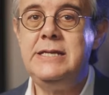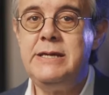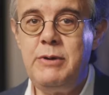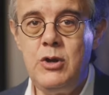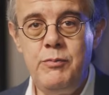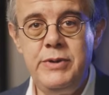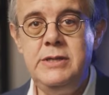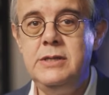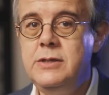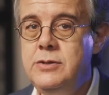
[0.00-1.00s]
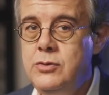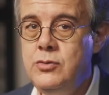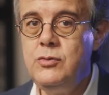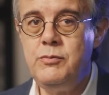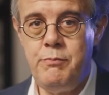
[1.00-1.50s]
in developing
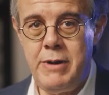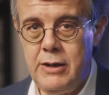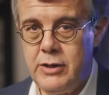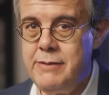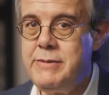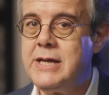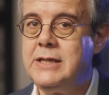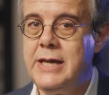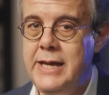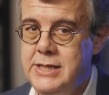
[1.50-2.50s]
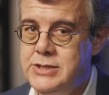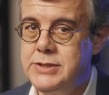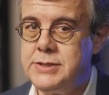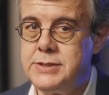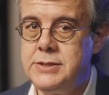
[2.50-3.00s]
new biochemical
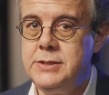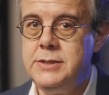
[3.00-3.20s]
agents.